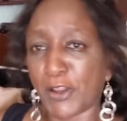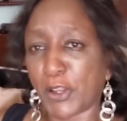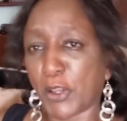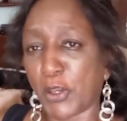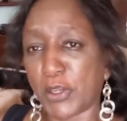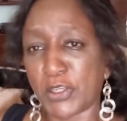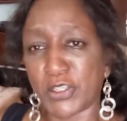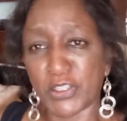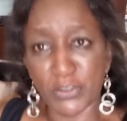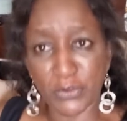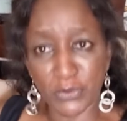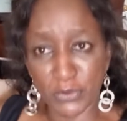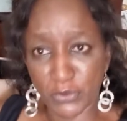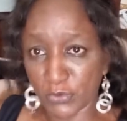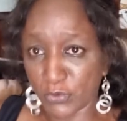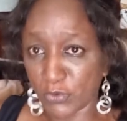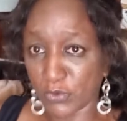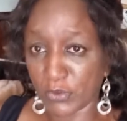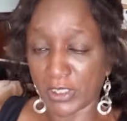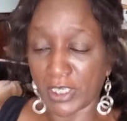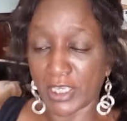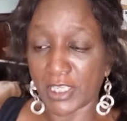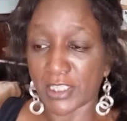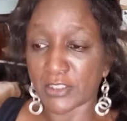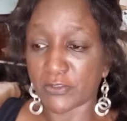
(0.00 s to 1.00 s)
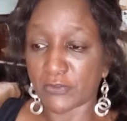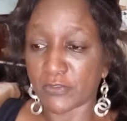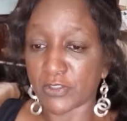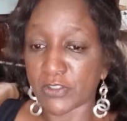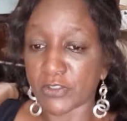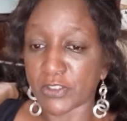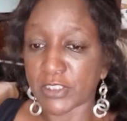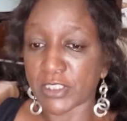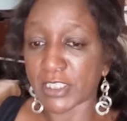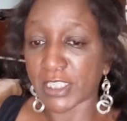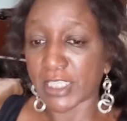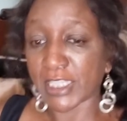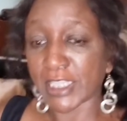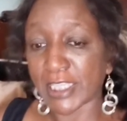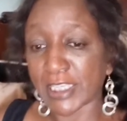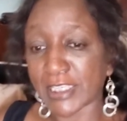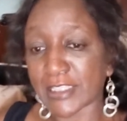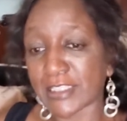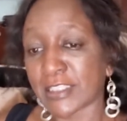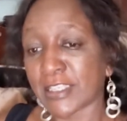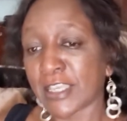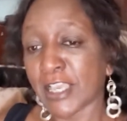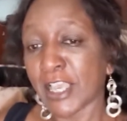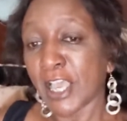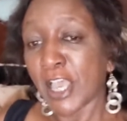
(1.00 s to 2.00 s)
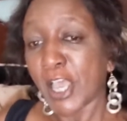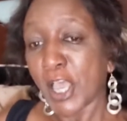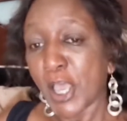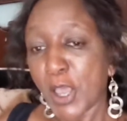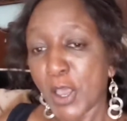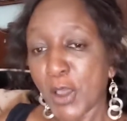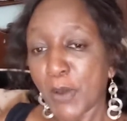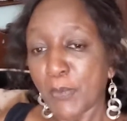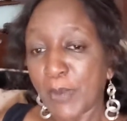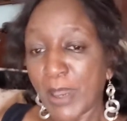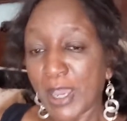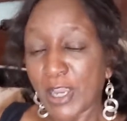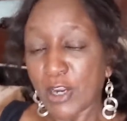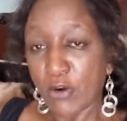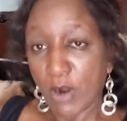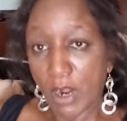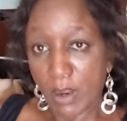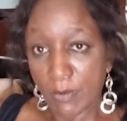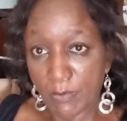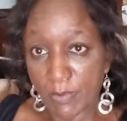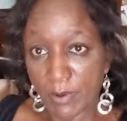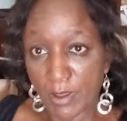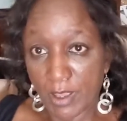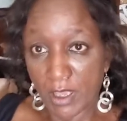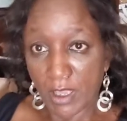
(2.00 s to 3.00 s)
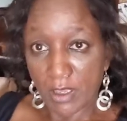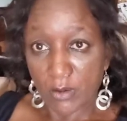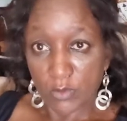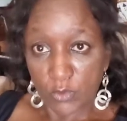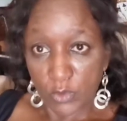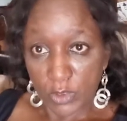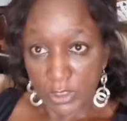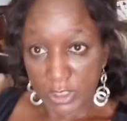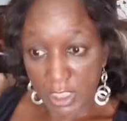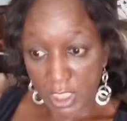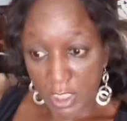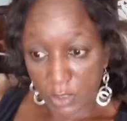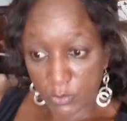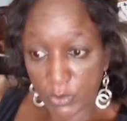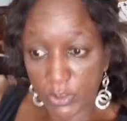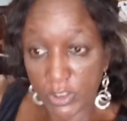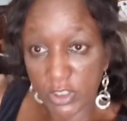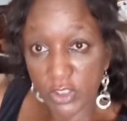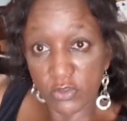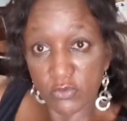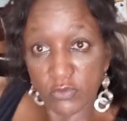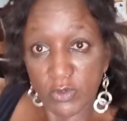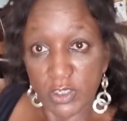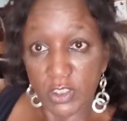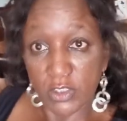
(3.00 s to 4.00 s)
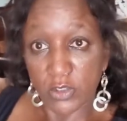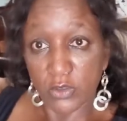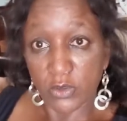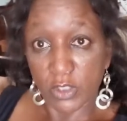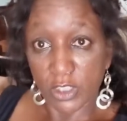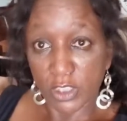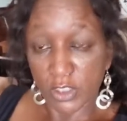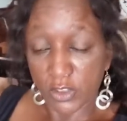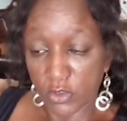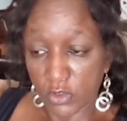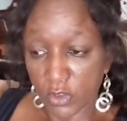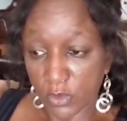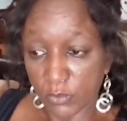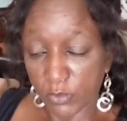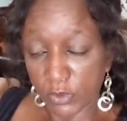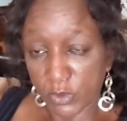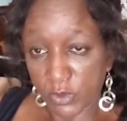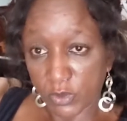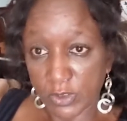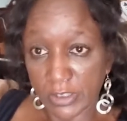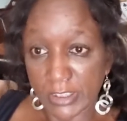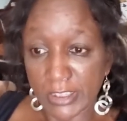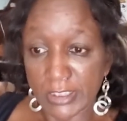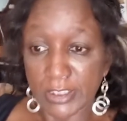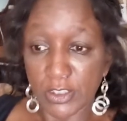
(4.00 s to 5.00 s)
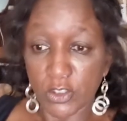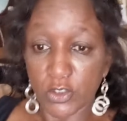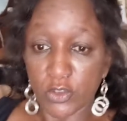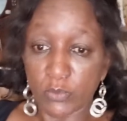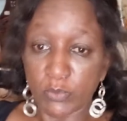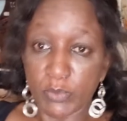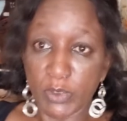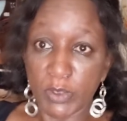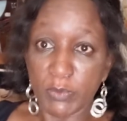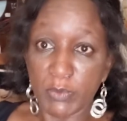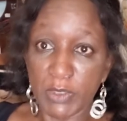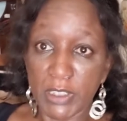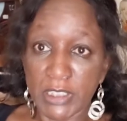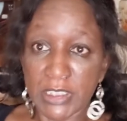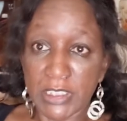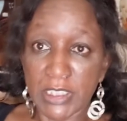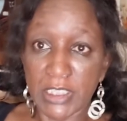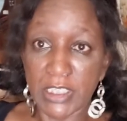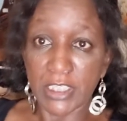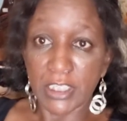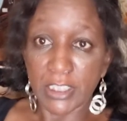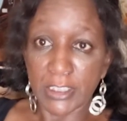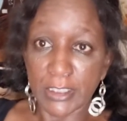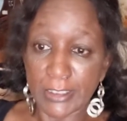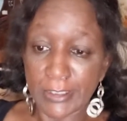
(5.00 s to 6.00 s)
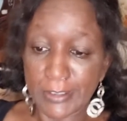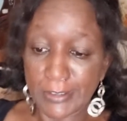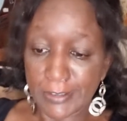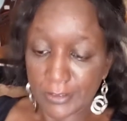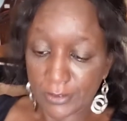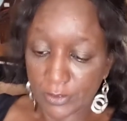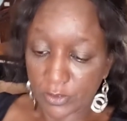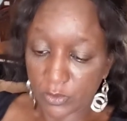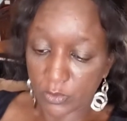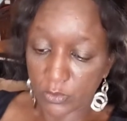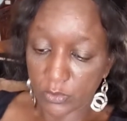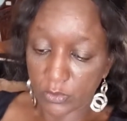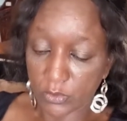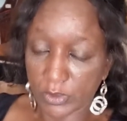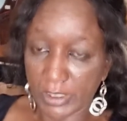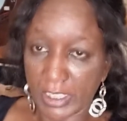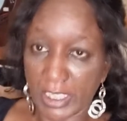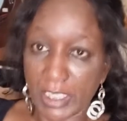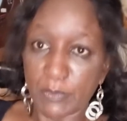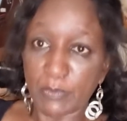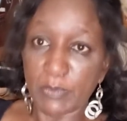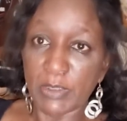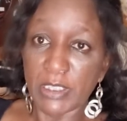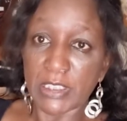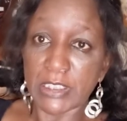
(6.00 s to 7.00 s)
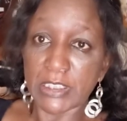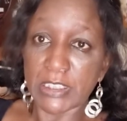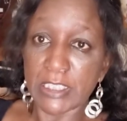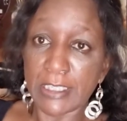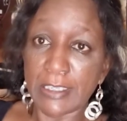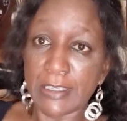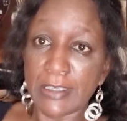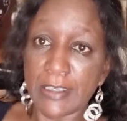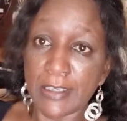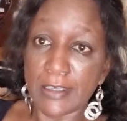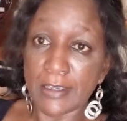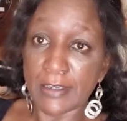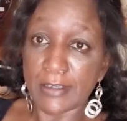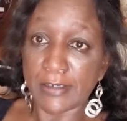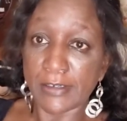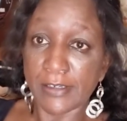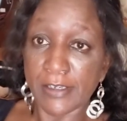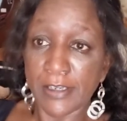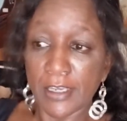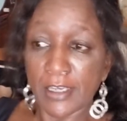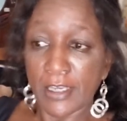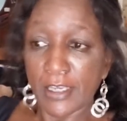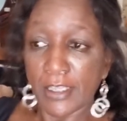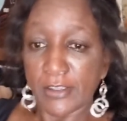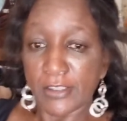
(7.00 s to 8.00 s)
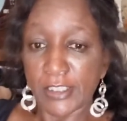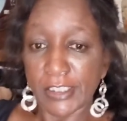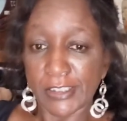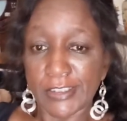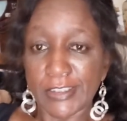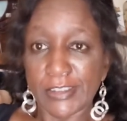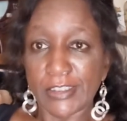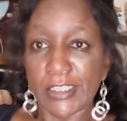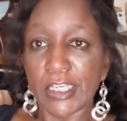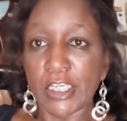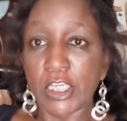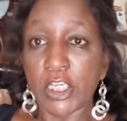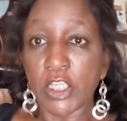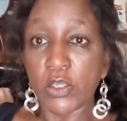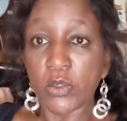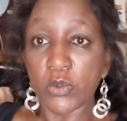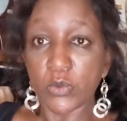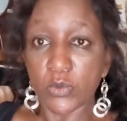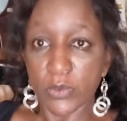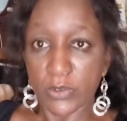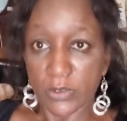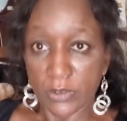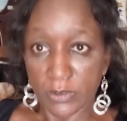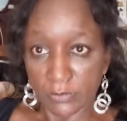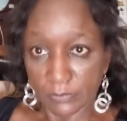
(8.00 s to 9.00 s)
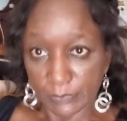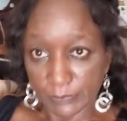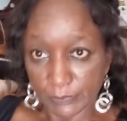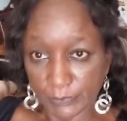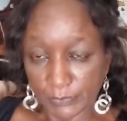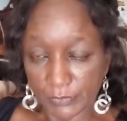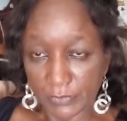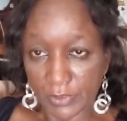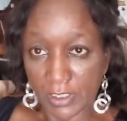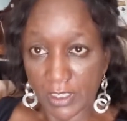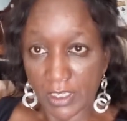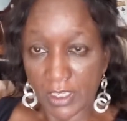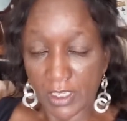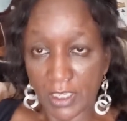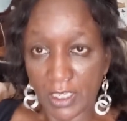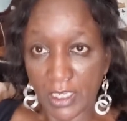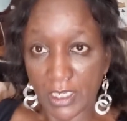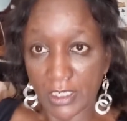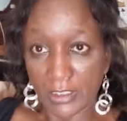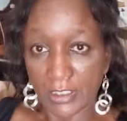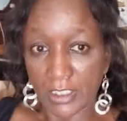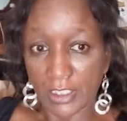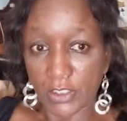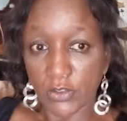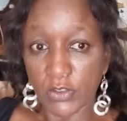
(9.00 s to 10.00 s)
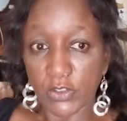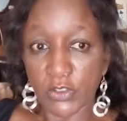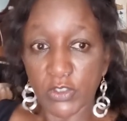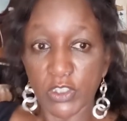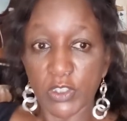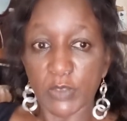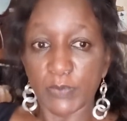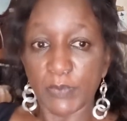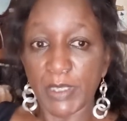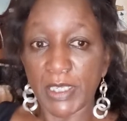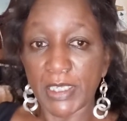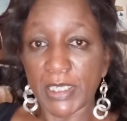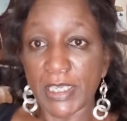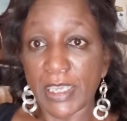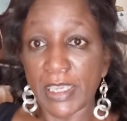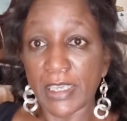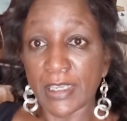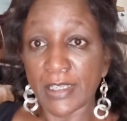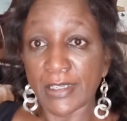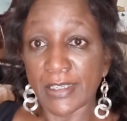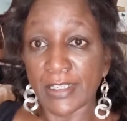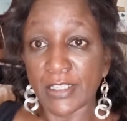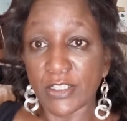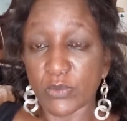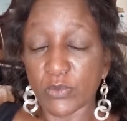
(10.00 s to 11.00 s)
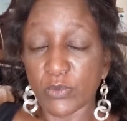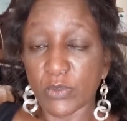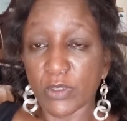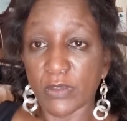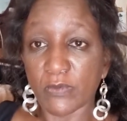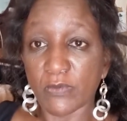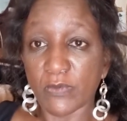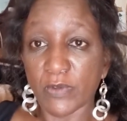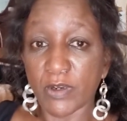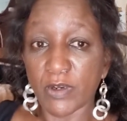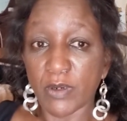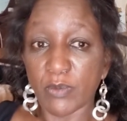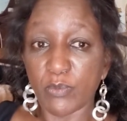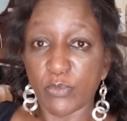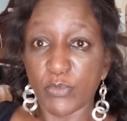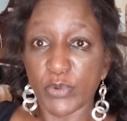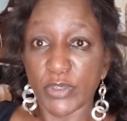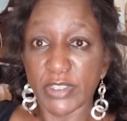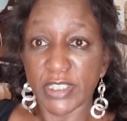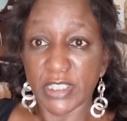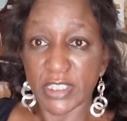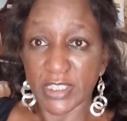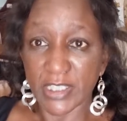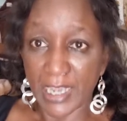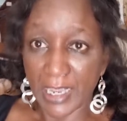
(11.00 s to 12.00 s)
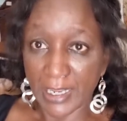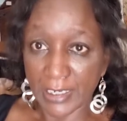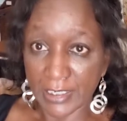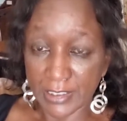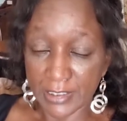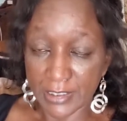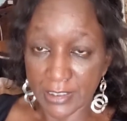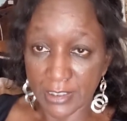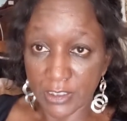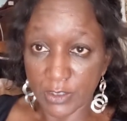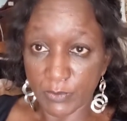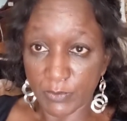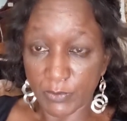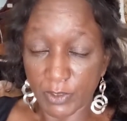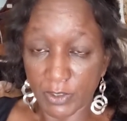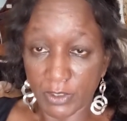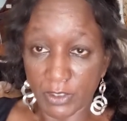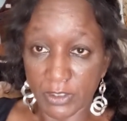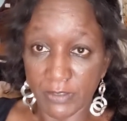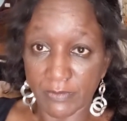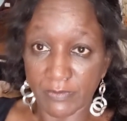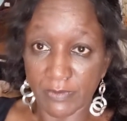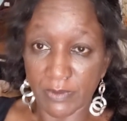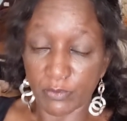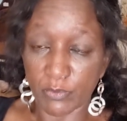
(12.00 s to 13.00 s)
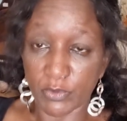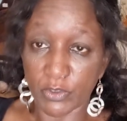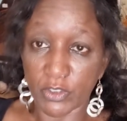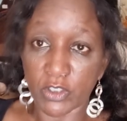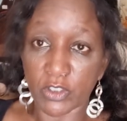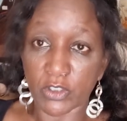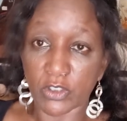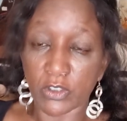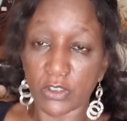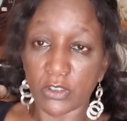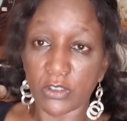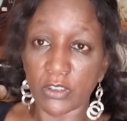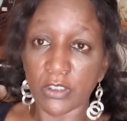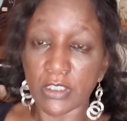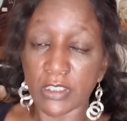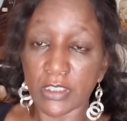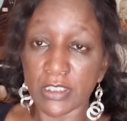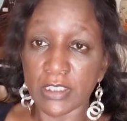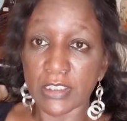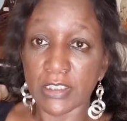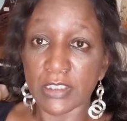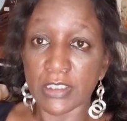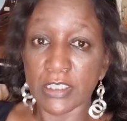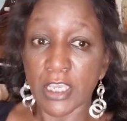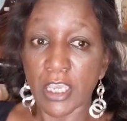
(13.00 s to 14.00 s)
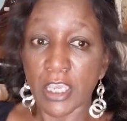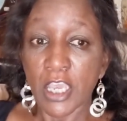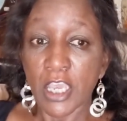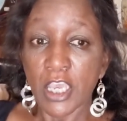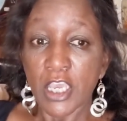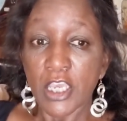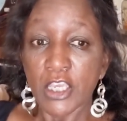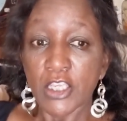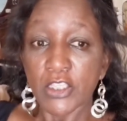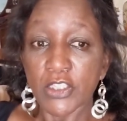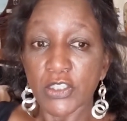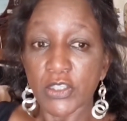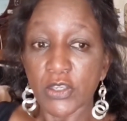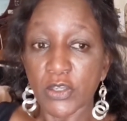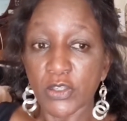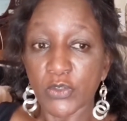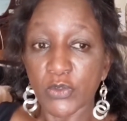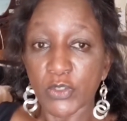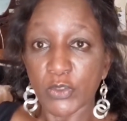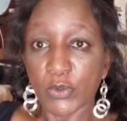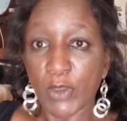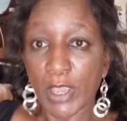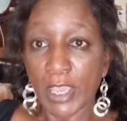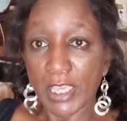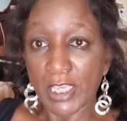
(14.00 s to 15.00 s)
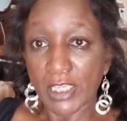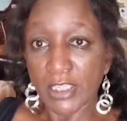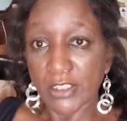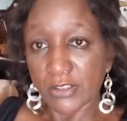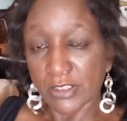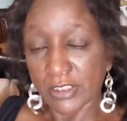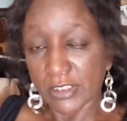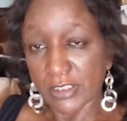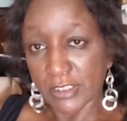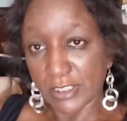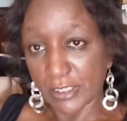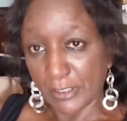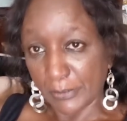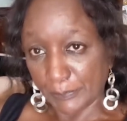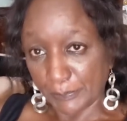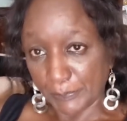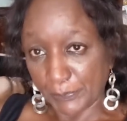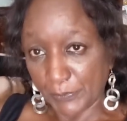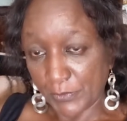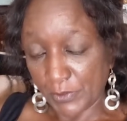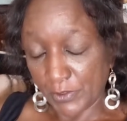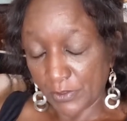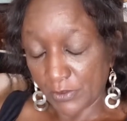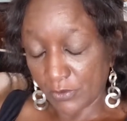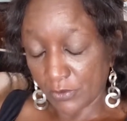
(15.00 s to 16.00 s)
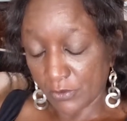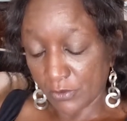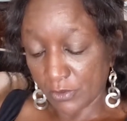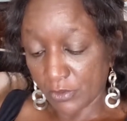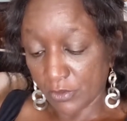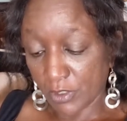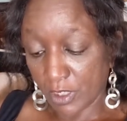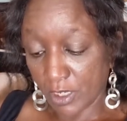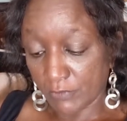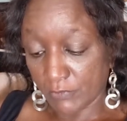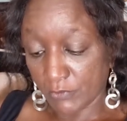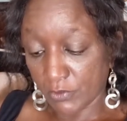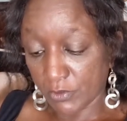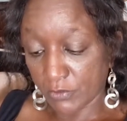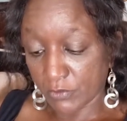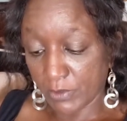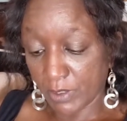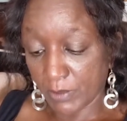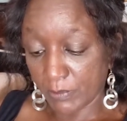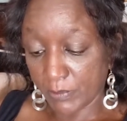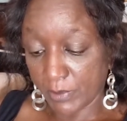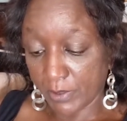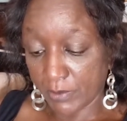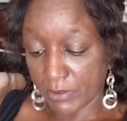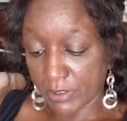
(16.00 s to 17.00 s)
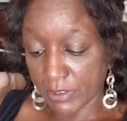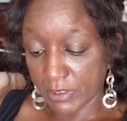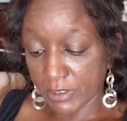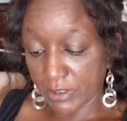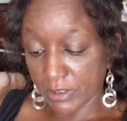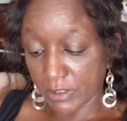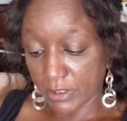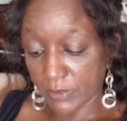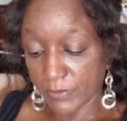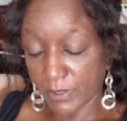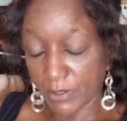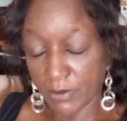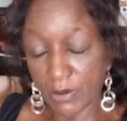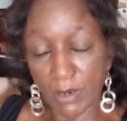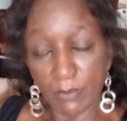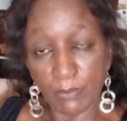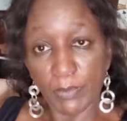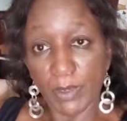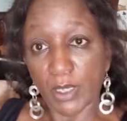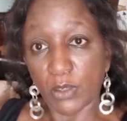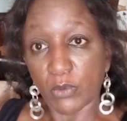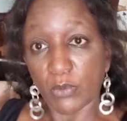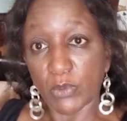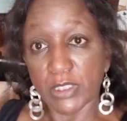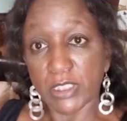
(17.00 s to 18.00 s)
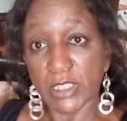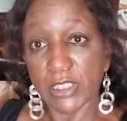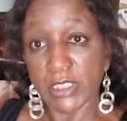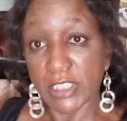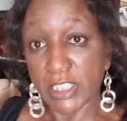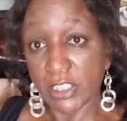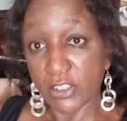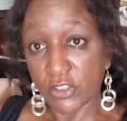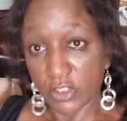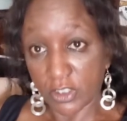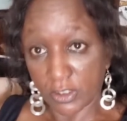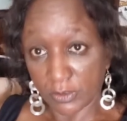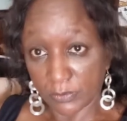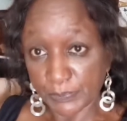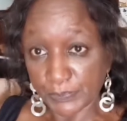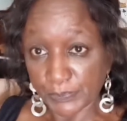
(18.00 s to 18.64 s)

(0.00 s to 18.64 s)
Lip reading: She would do all kinds of interesting things. But Grandpa was there with his radio. His job was to listen to BBC and listen to KBC and the news. Yeah, and he used to speak English with a very British accent because of the British colonialists. So it was quite interesting, you know, to have those grandparents, because my grandpa was a teacher.